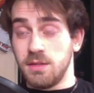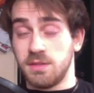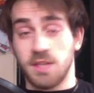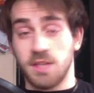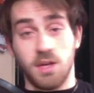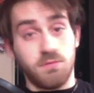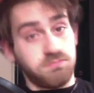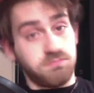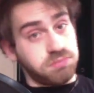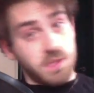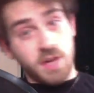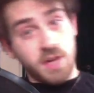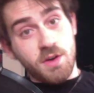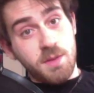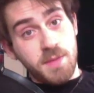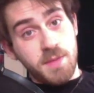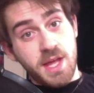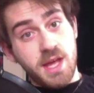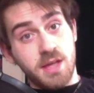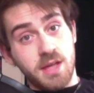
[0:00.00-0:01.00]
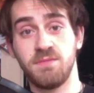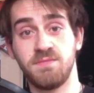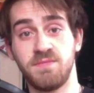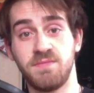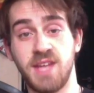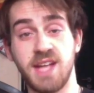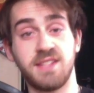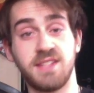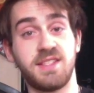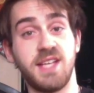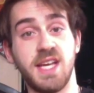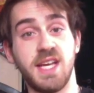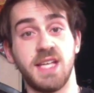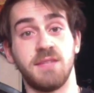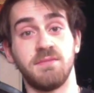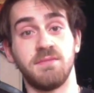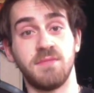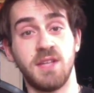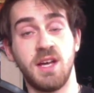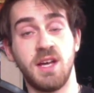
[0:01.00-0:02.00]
So they're up there. That's it.